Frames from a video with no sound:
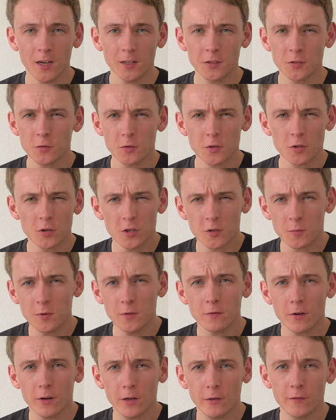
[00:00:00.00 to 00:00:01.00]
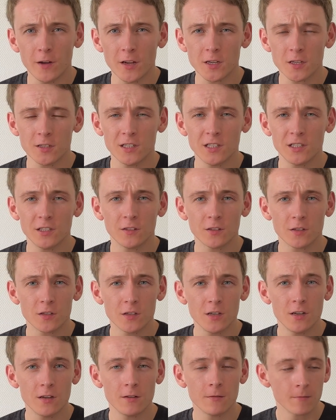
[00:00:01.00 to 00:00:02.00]
and it's also just been very fascinating to
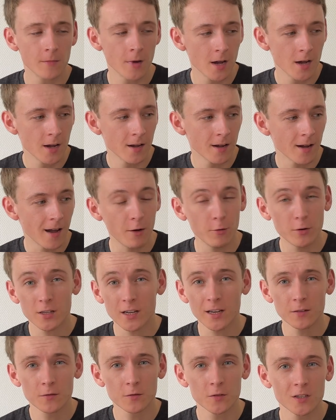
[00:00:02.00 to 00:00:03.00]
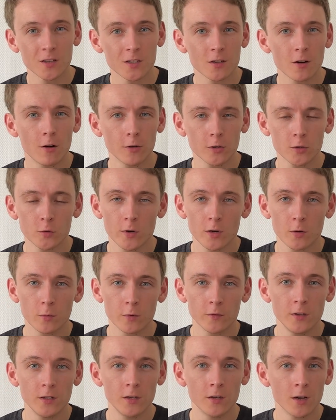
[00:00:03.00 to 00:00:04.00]
see how it handles this hardware
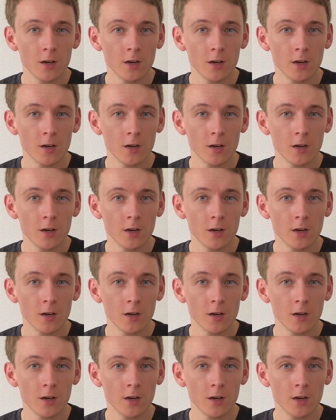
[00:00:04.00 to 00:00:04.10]
with the